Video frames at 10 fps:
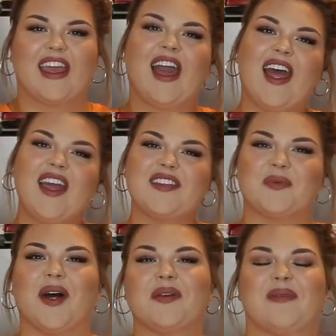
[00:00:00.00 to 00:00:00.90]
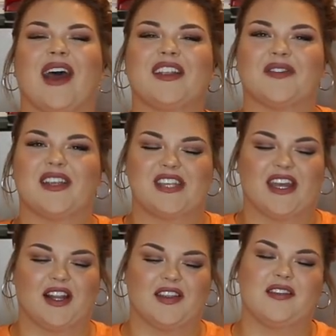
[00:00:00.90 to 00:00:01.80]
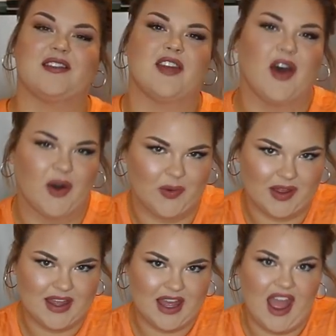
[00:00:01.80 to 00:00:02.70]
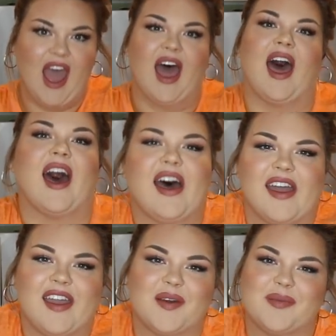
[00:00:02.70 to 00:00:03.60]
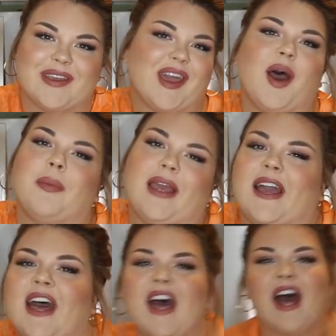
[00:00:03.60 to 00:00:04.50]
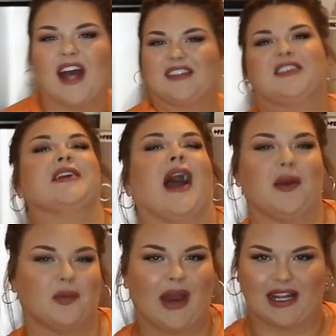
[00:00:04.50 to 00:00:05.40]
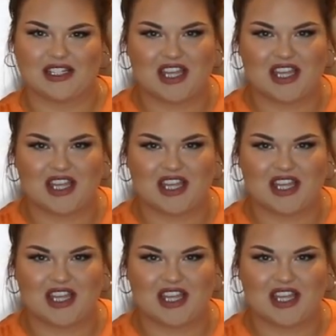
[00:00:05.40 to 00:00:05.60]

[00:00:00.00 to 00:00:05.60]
Hey guys, welcome back to my channel. So, I am becoming a DIY